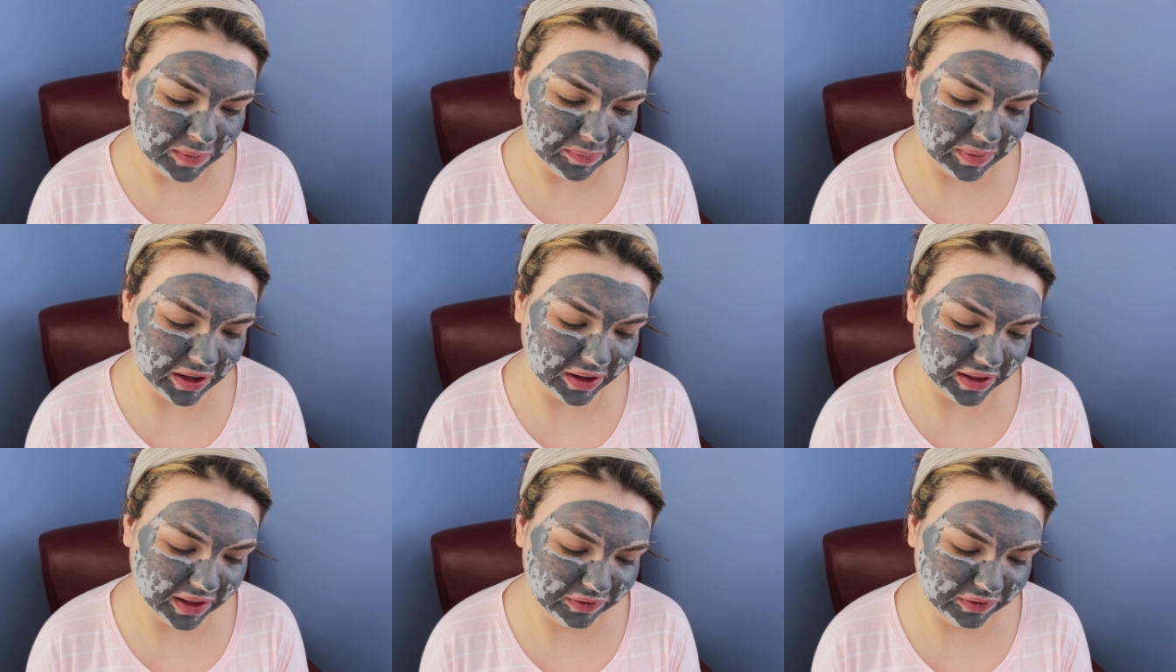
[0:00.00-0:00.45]

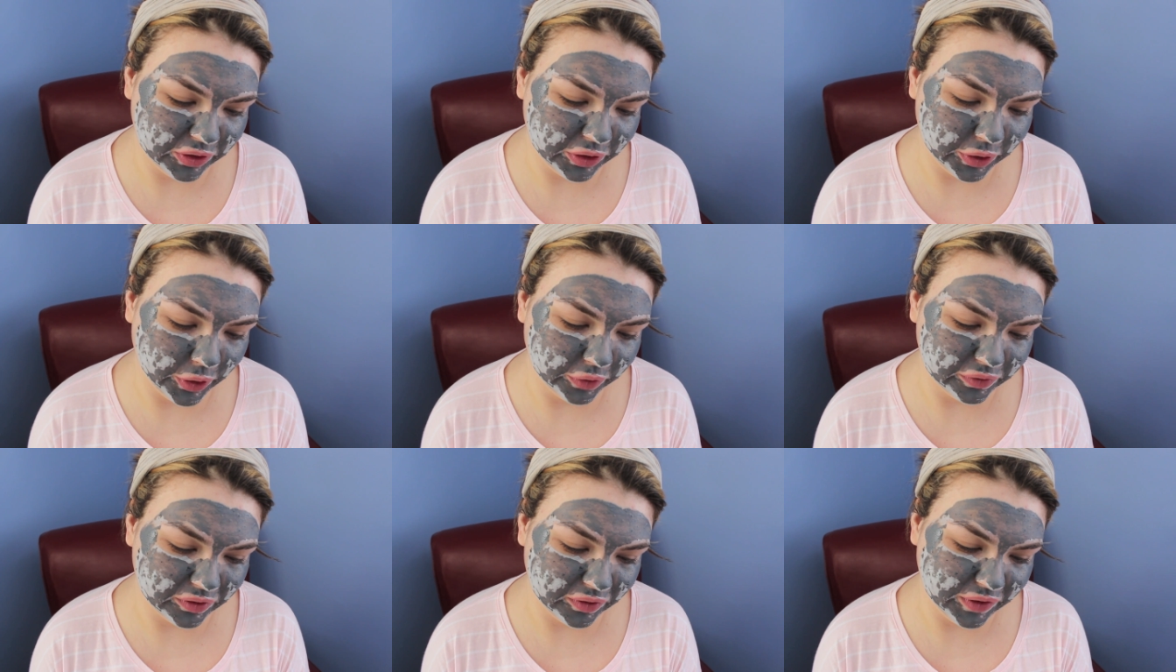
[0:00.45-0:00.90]
But I'll give you
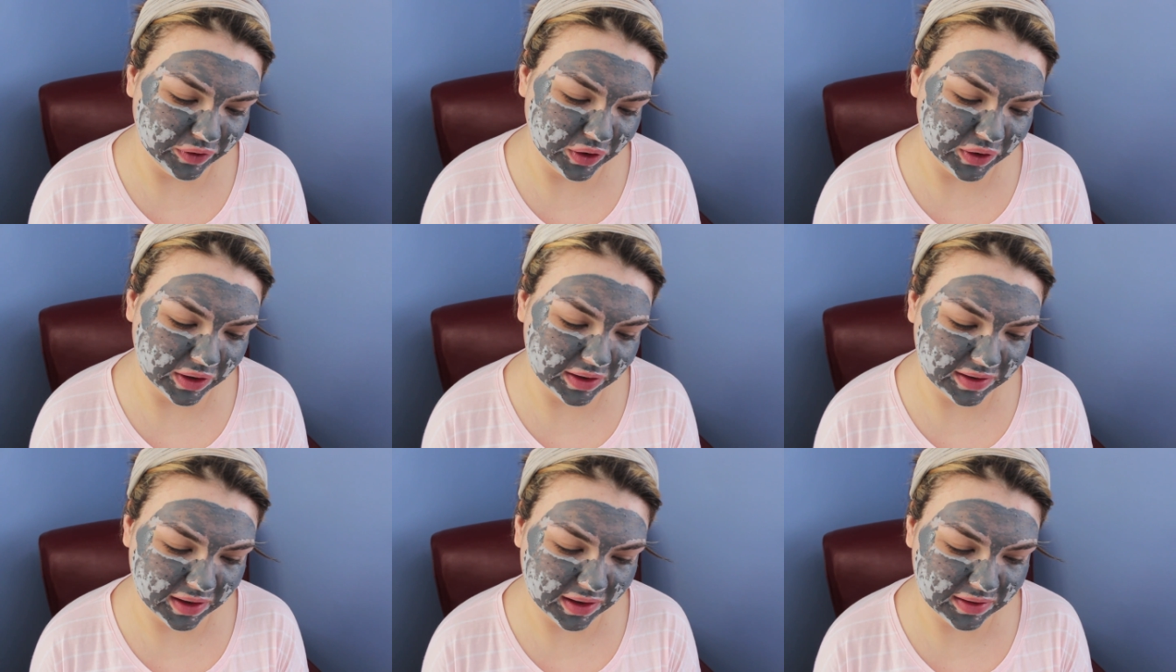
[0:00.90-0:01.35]
the
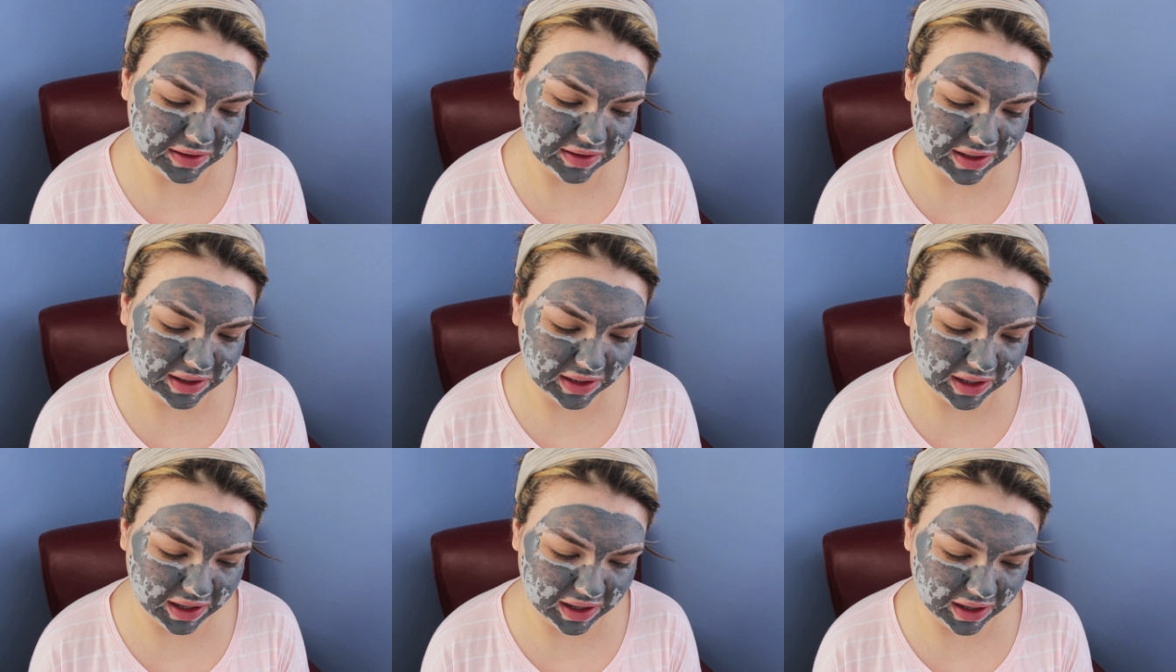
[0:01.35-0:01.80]
overview. It says
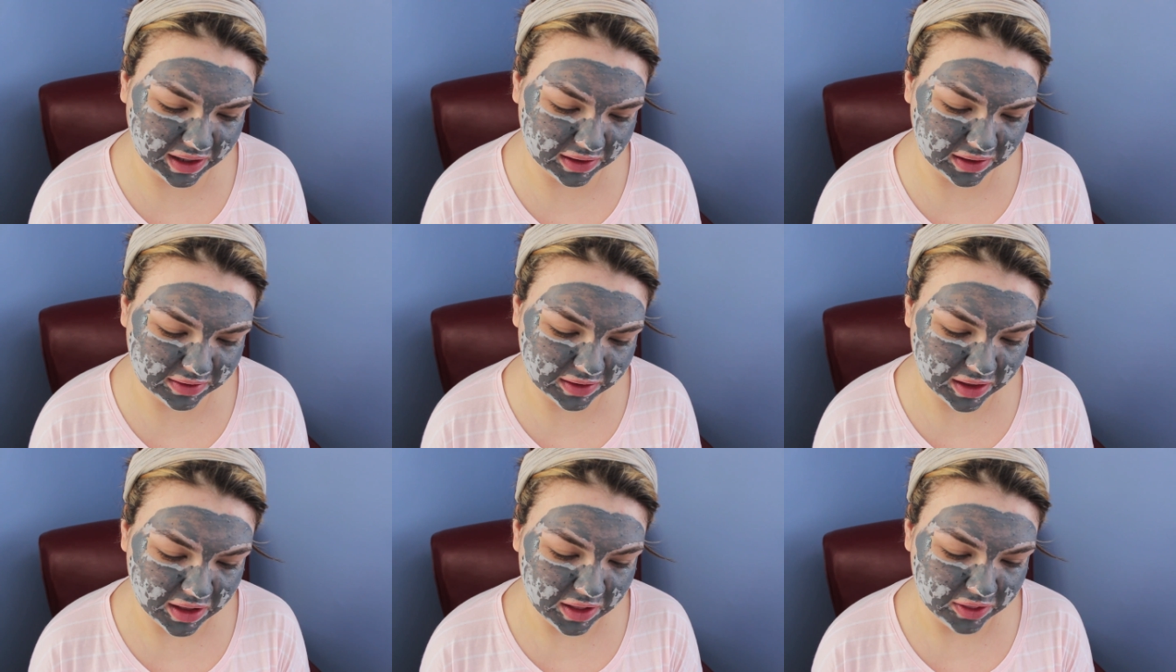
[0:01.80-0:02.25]
it
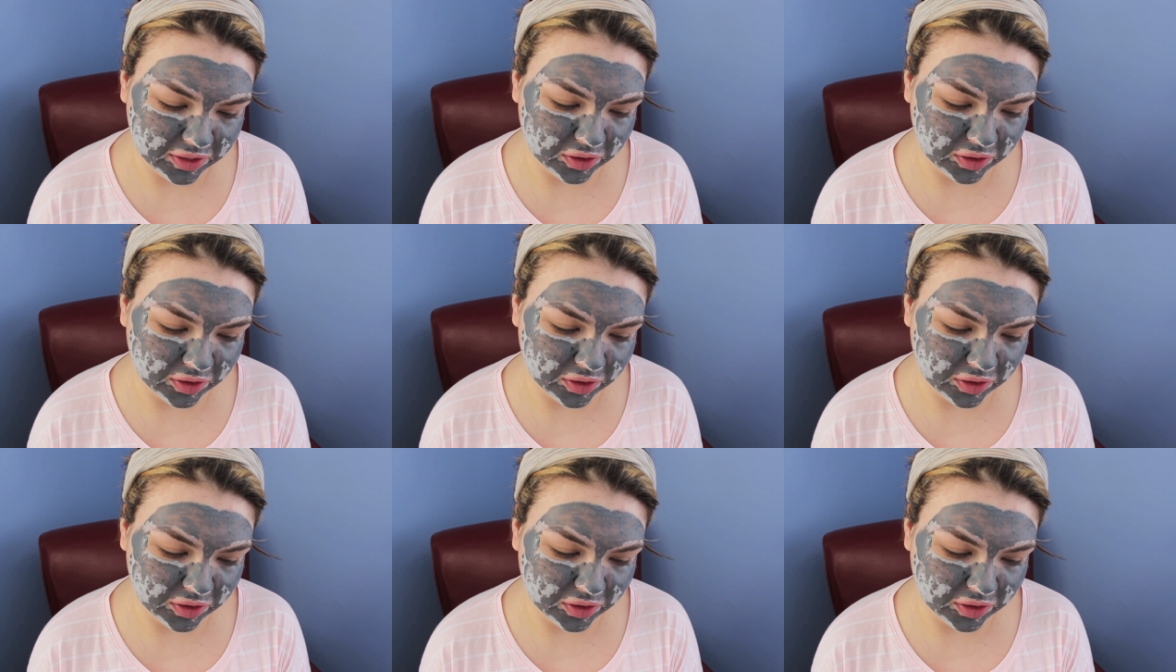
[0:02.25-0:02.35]
has